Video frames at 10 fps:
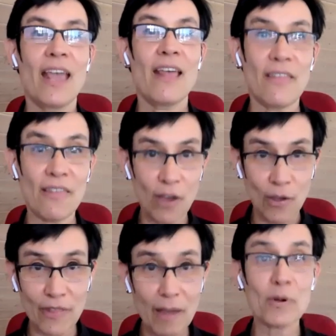And
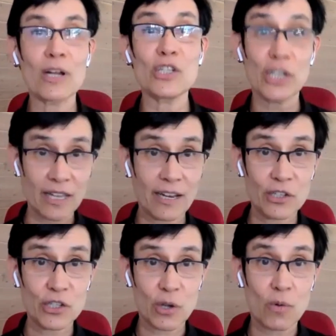on that project, can
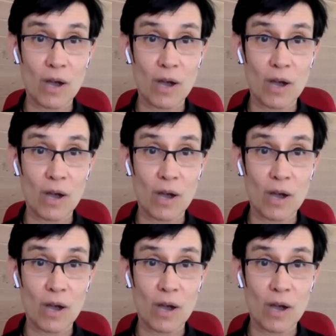I just